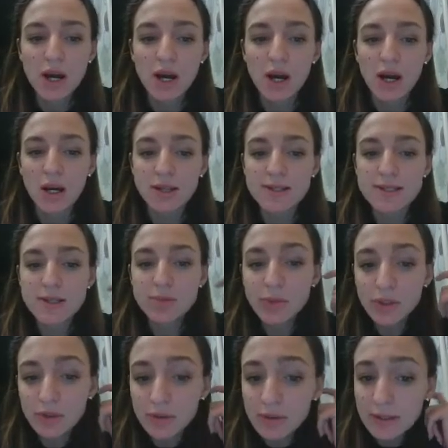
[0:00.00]
Uh,
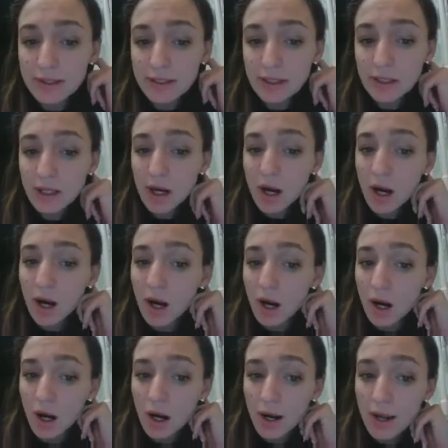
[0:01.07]
similarly,
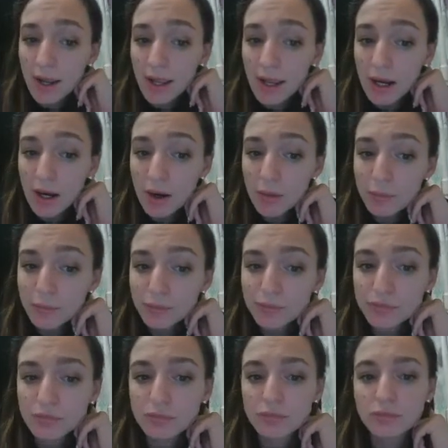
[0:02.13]
uh, a um,
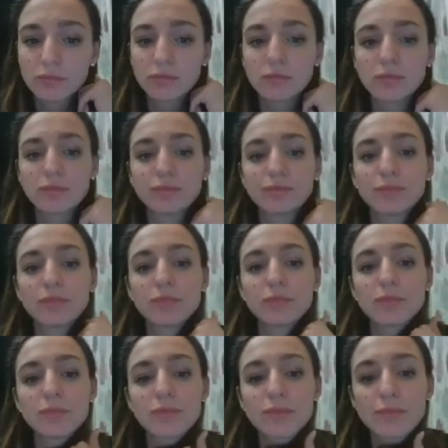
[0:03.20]
mm,
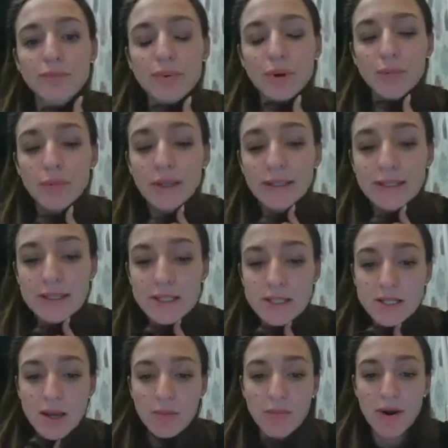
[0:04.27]

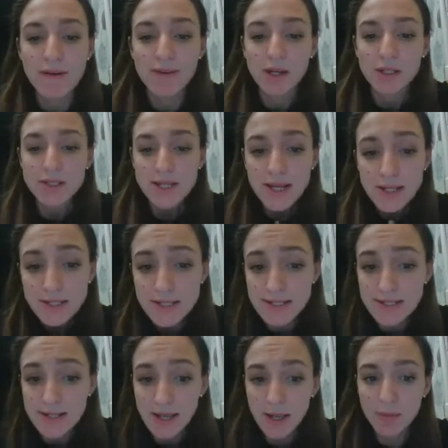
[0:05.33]
prominent American dentist
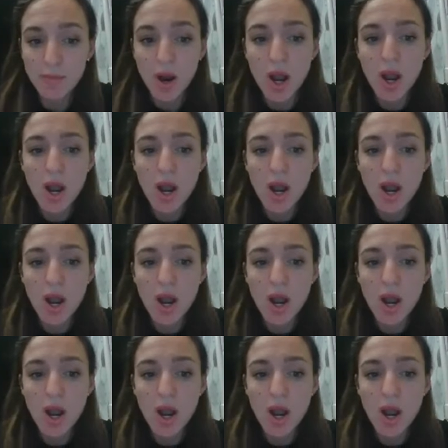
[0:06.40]
named